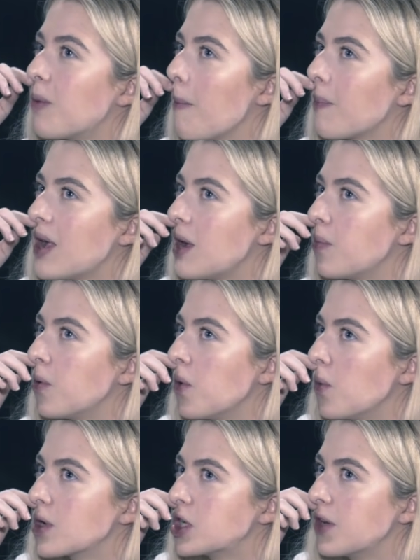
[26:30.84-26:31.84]
when people were
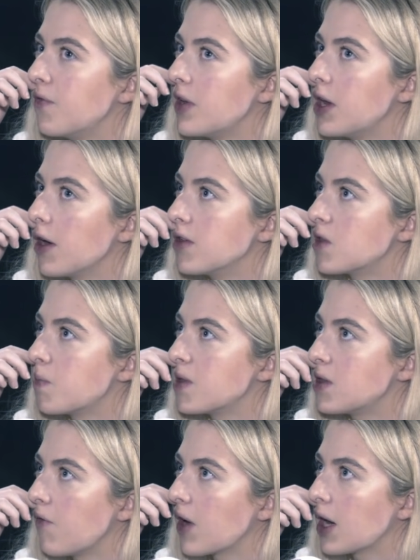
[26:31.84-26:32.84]
watching videos
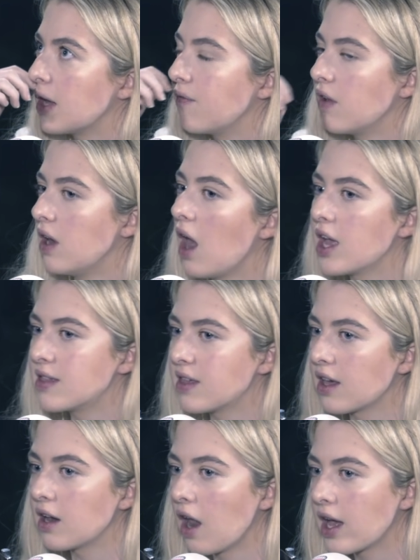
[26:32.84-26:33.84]
specifically for
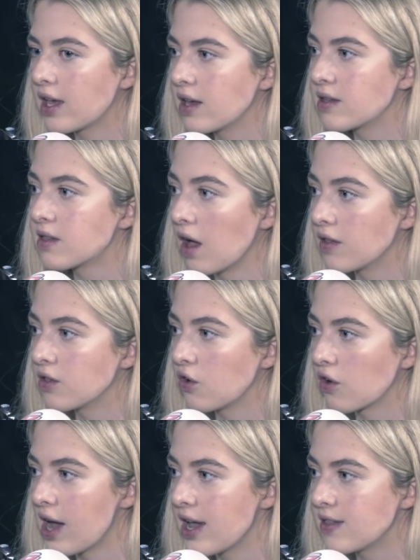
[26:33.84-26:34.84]
liking certain
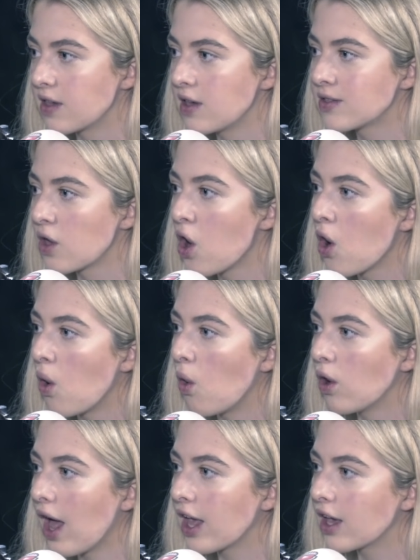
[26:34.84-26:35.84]
creators
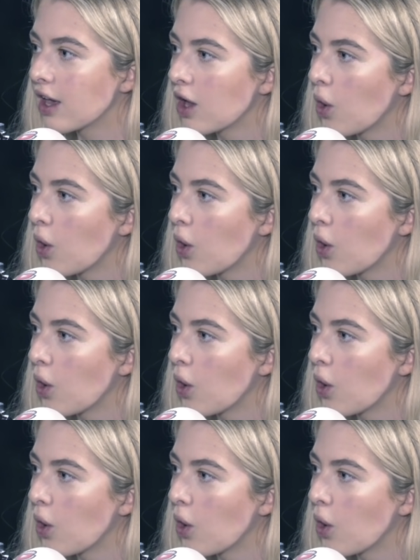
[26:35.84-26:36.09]
or like